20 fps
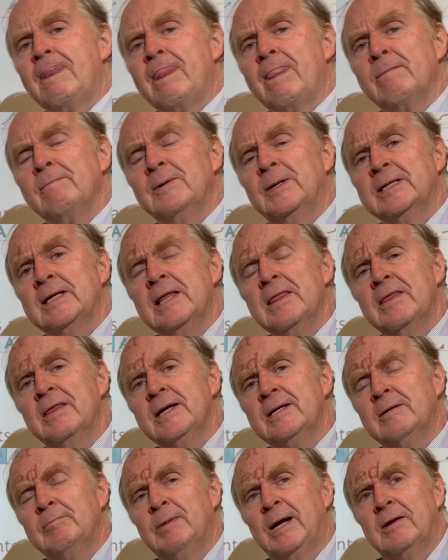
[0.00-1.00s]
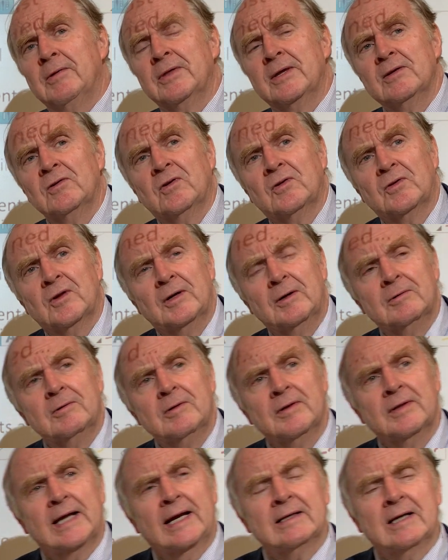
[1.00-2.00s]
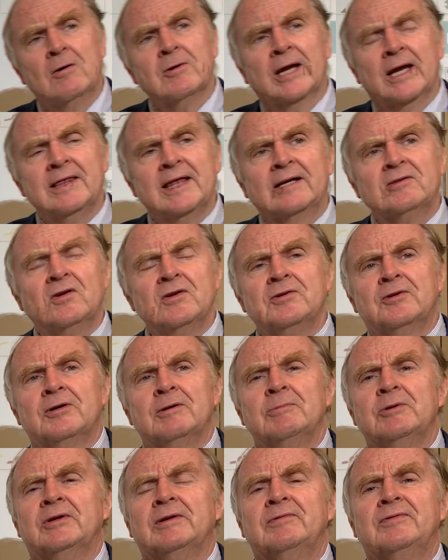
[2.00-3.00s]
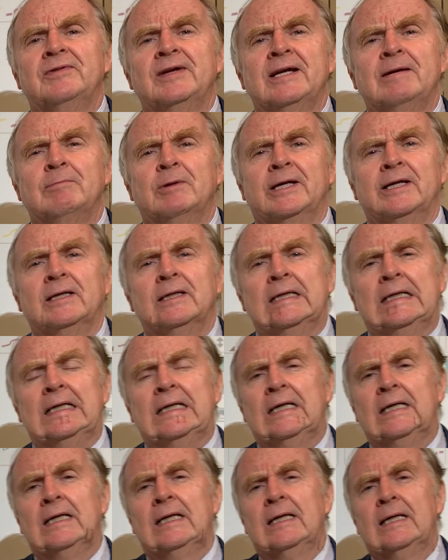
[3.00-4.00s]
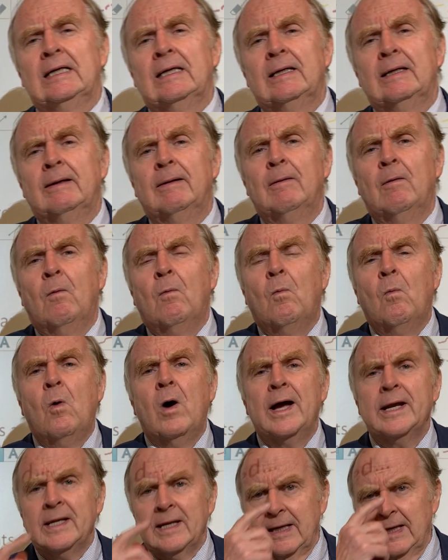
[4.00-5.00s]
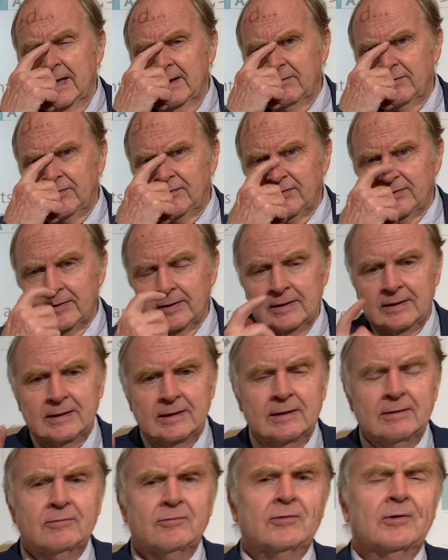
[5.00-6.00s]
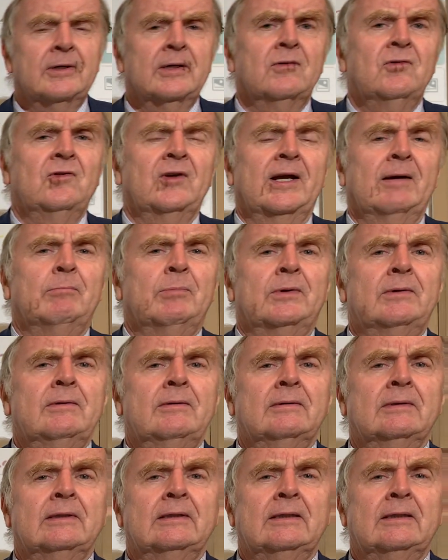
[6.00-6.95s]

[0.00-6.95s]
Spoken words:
but think about this though, that's in terms of family. What if, for example,